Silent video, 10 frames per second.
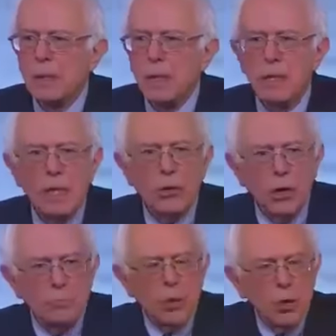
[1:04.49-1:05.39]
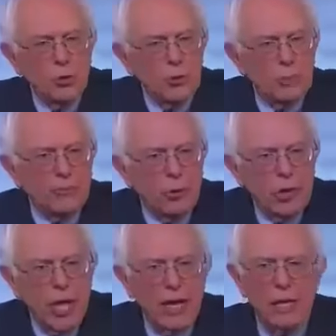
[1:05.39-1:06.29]
You know, you had Herbert Hoover
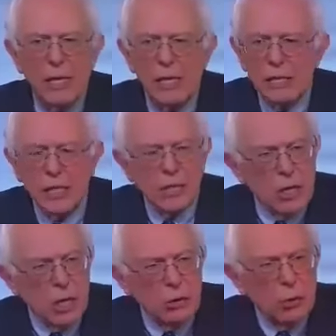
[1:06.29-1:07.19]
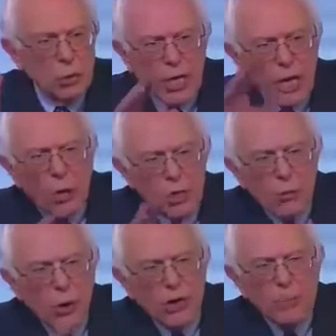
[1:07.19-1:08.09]
before that saying, oh, we're going to only
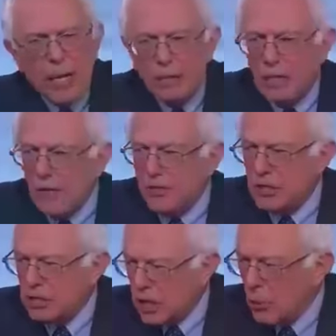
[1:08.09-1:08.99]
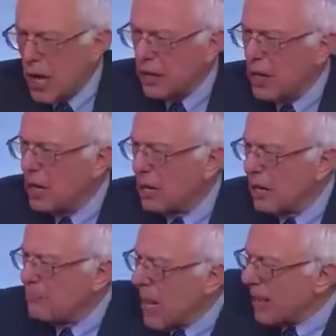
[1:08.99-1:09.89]
worry about the deficit. So what
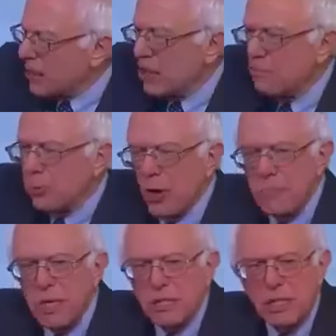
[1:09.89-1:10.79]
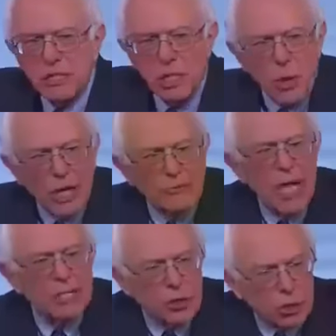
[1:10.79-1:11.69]
if mass unemployment exists? So what if
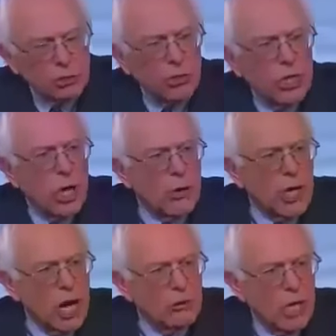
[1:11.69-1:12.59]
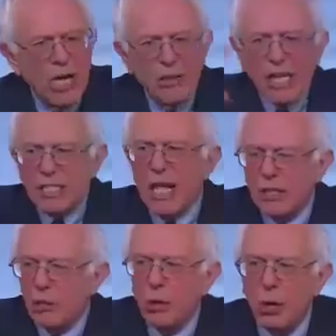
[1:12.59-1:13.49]
children are going hungry? That's
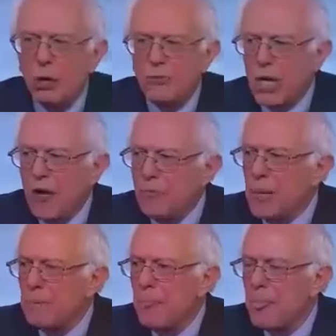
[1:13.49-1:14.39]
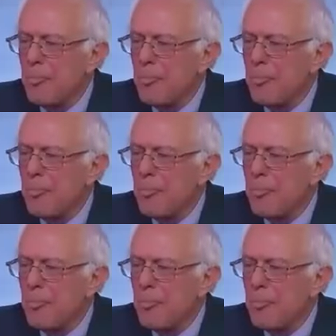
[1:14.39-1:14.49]
not the role of the government.